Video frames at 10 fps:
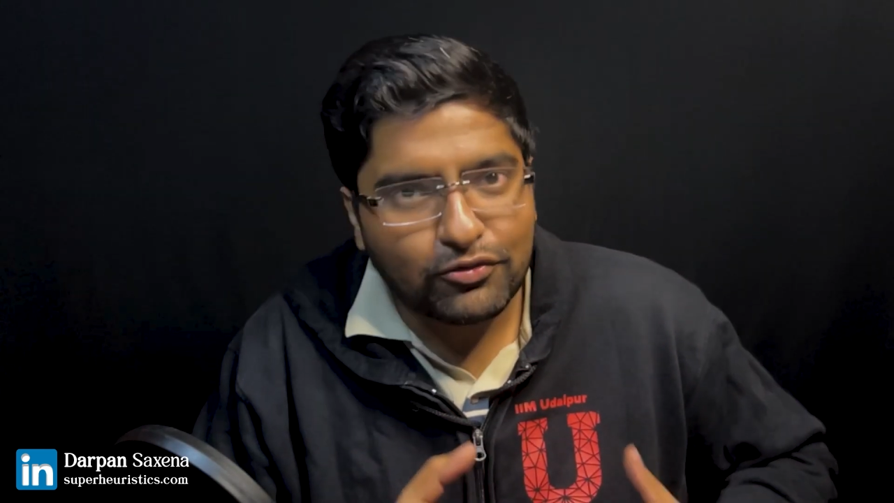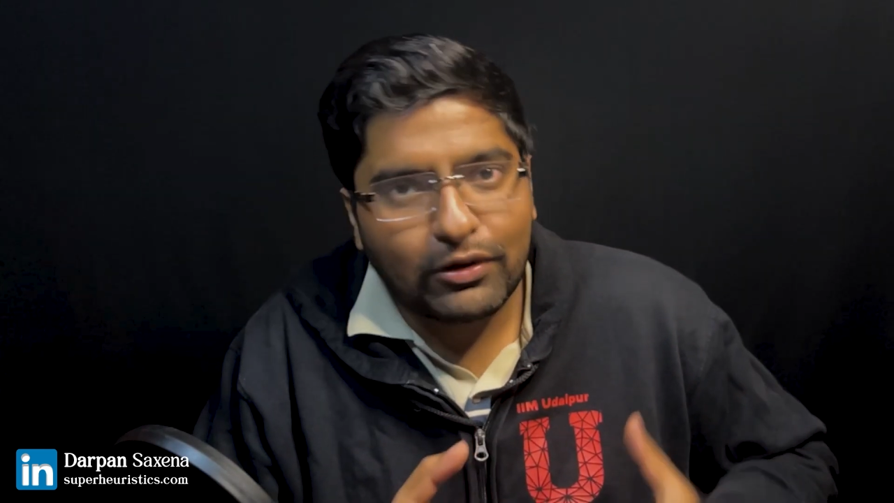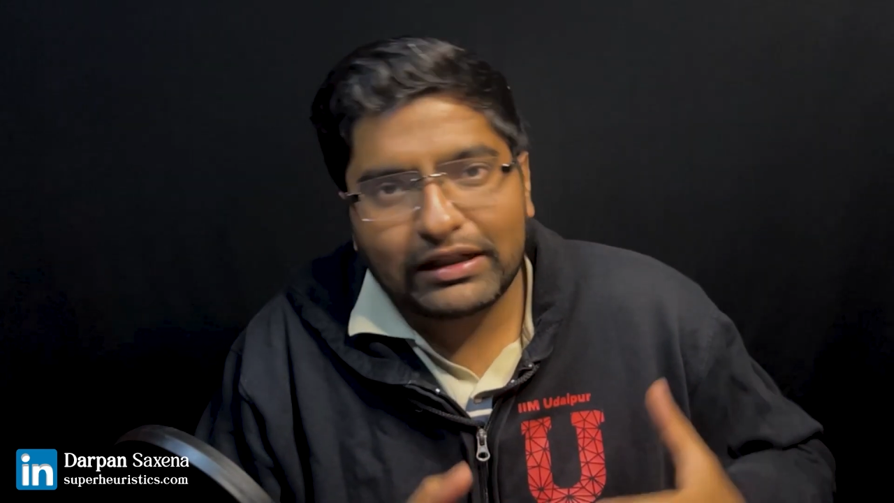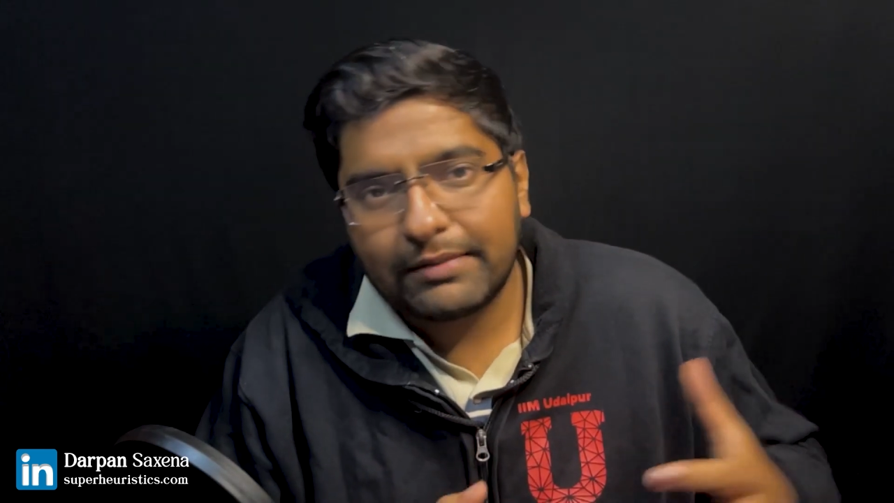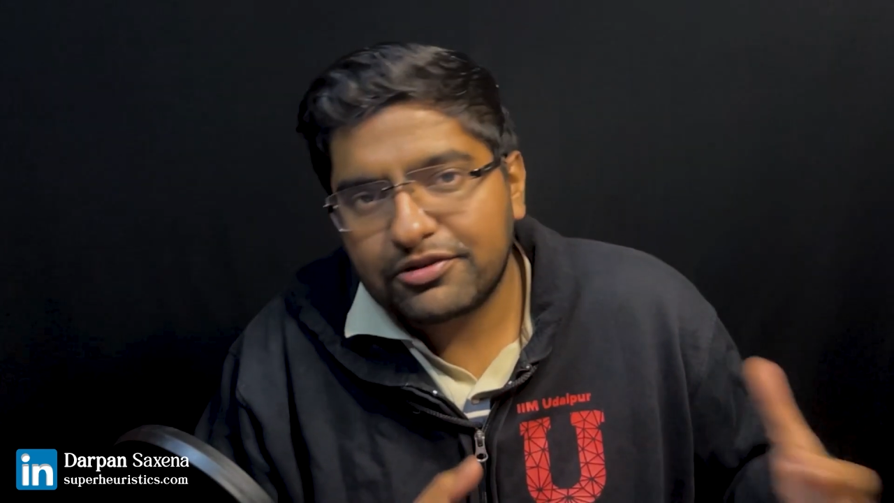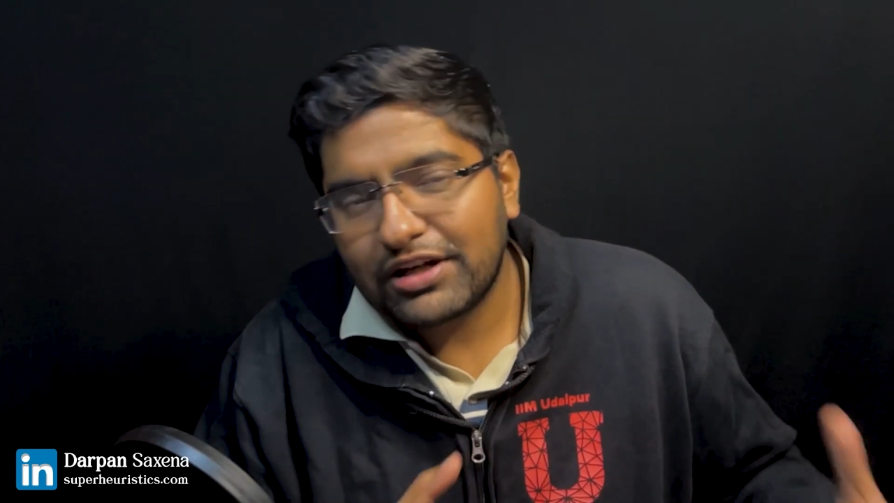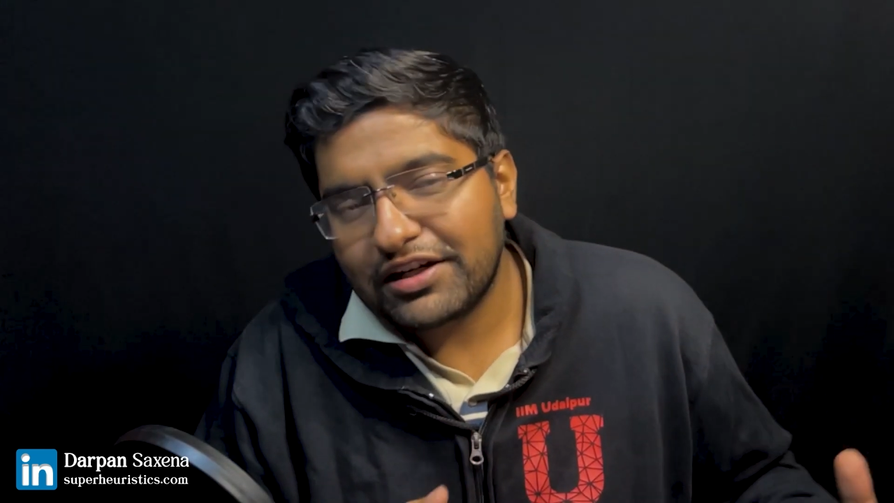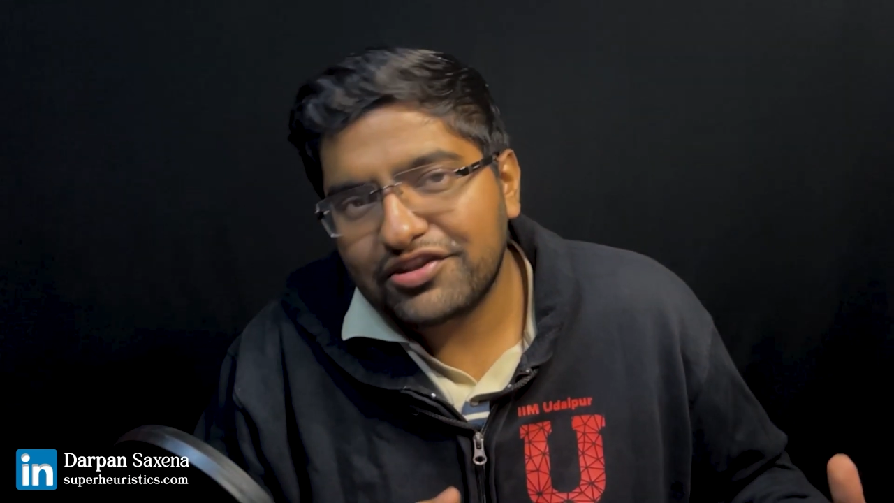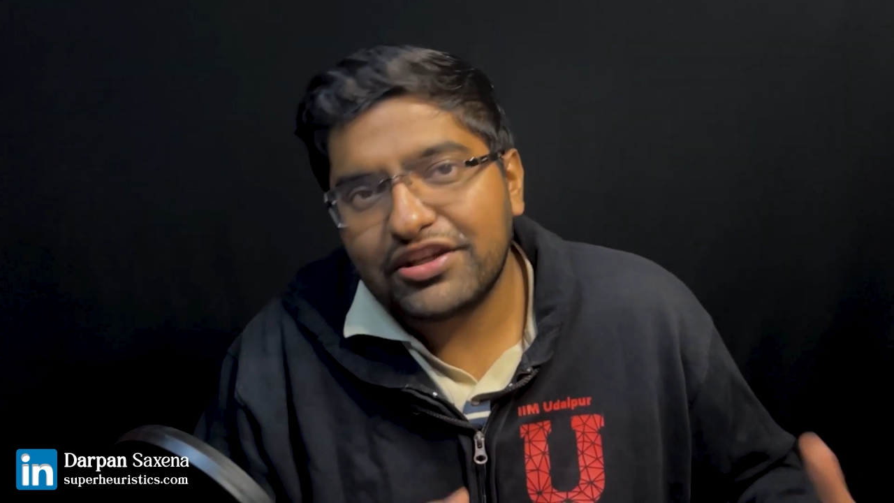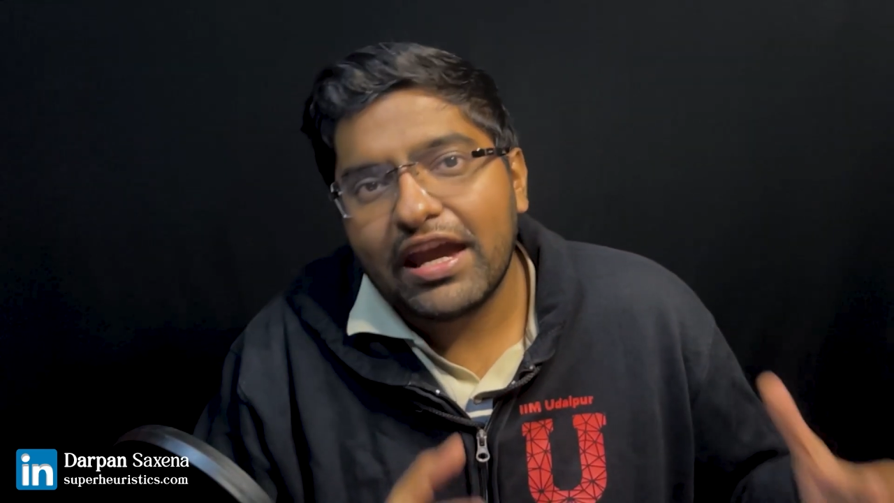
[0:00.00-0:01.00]
no attempt
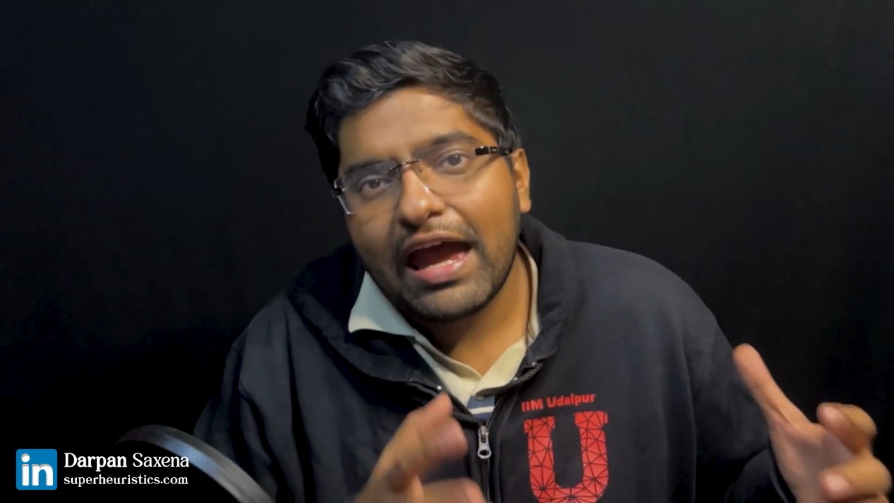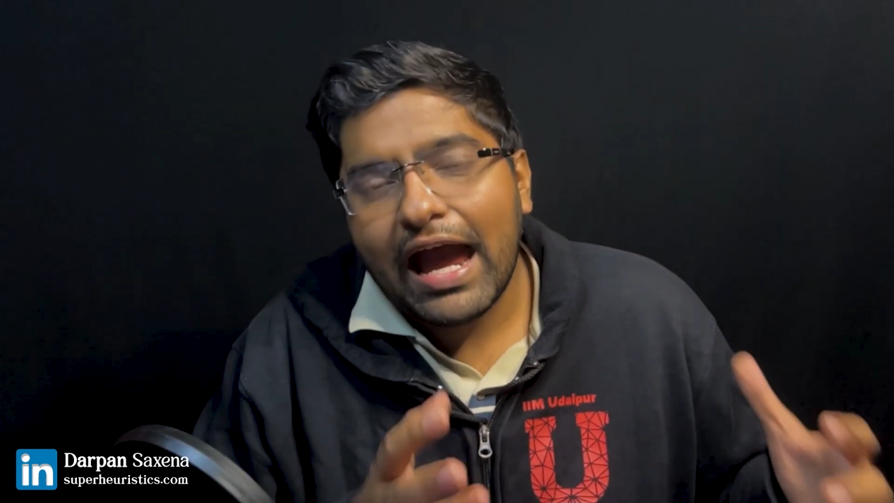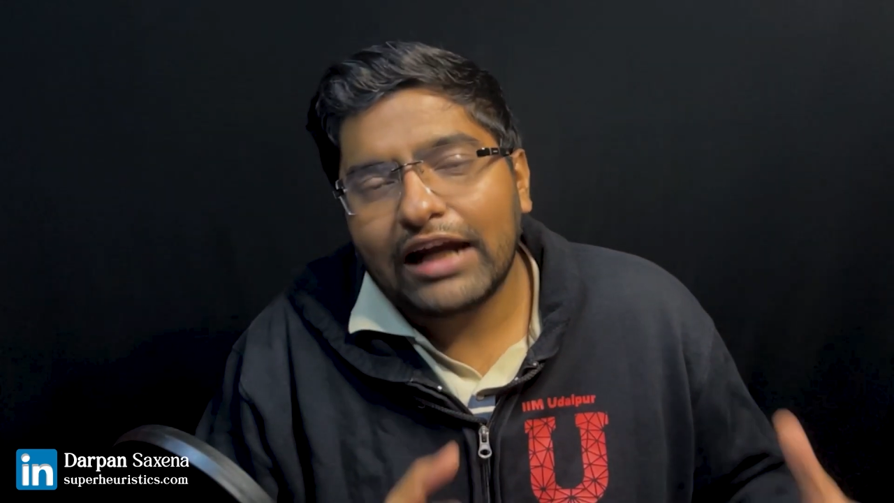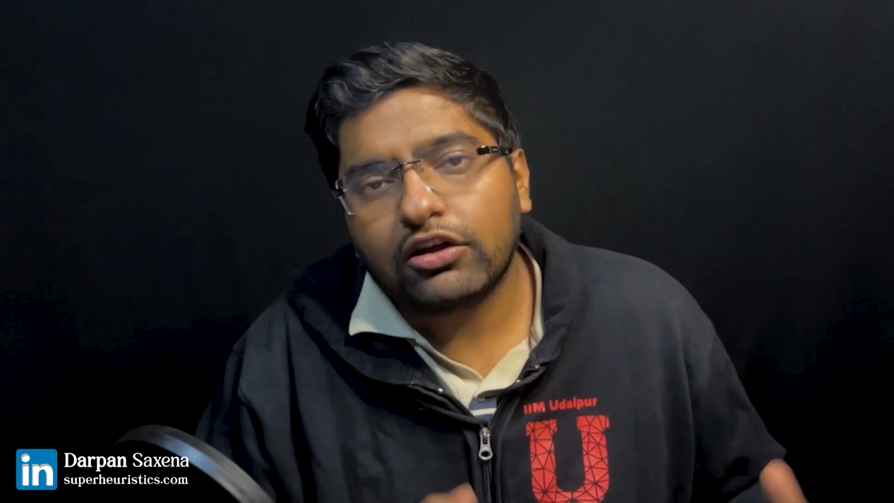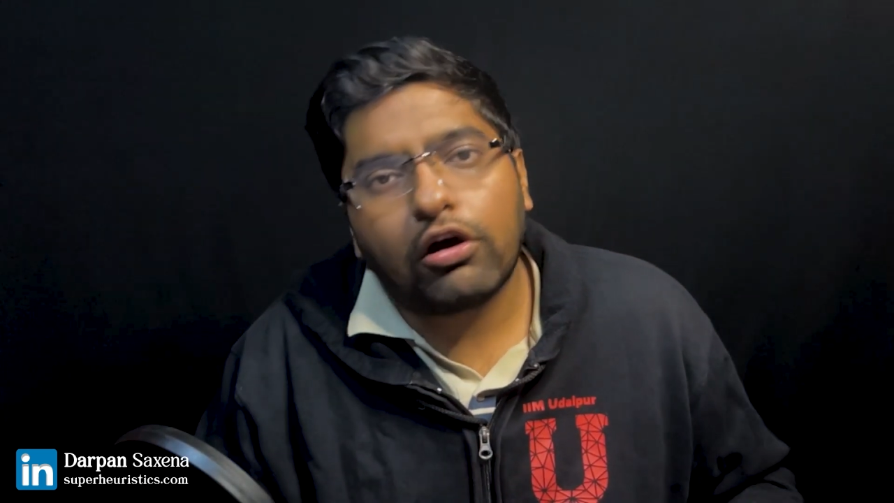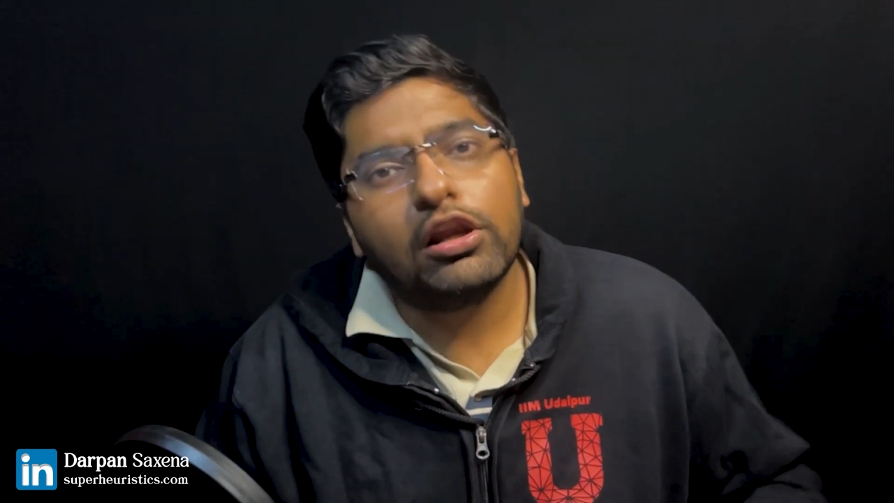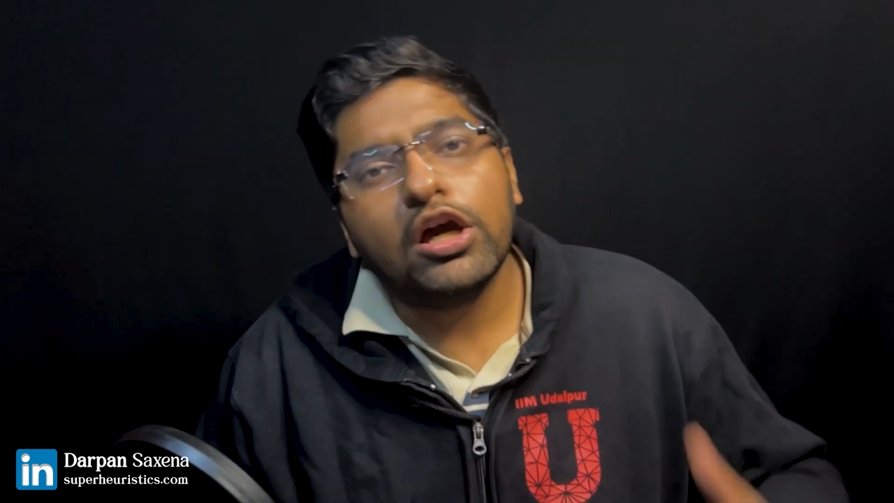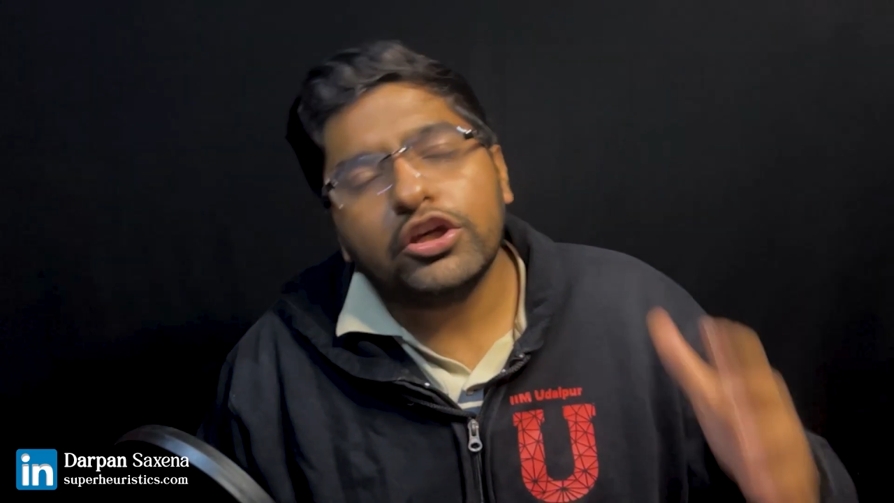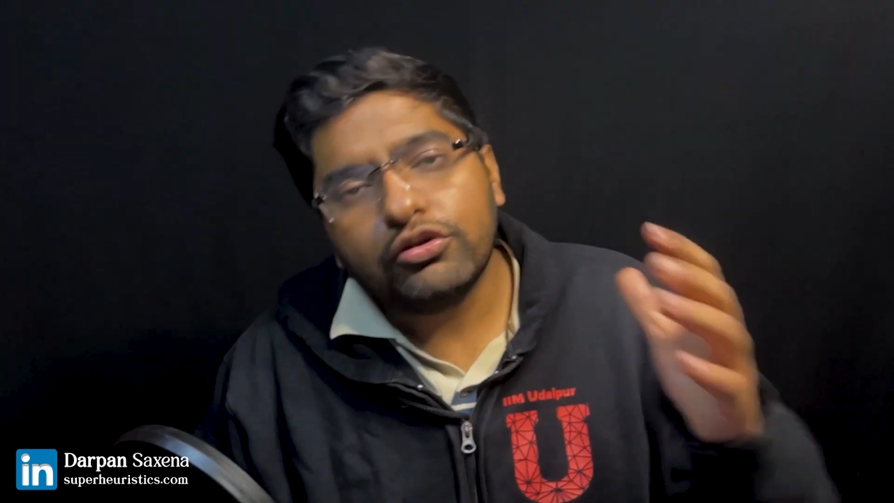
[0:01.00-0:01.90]
strategy at all,